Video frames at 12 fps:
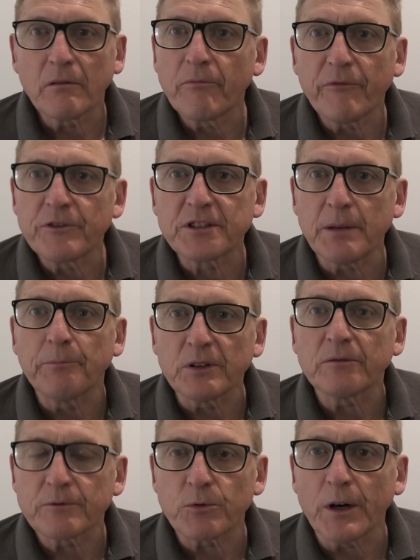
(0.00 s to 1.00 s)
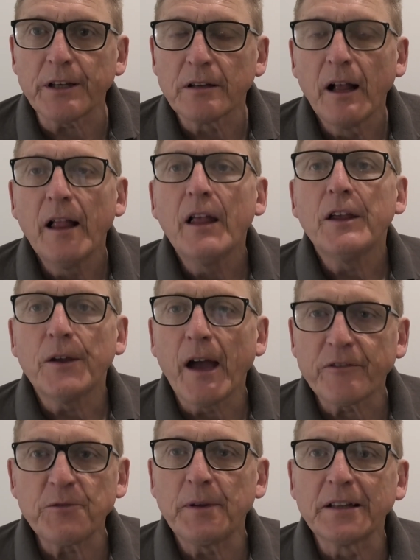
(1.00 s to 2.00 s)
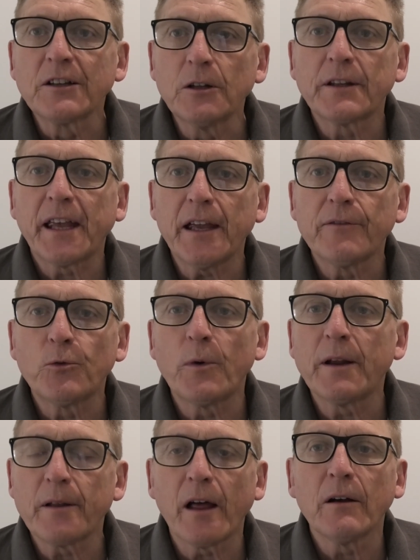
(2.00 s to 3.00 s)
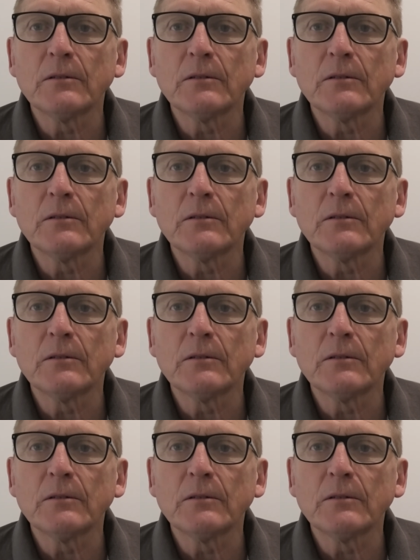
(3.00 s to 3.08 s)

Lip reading: Simple, sweet. You have to be a little careful when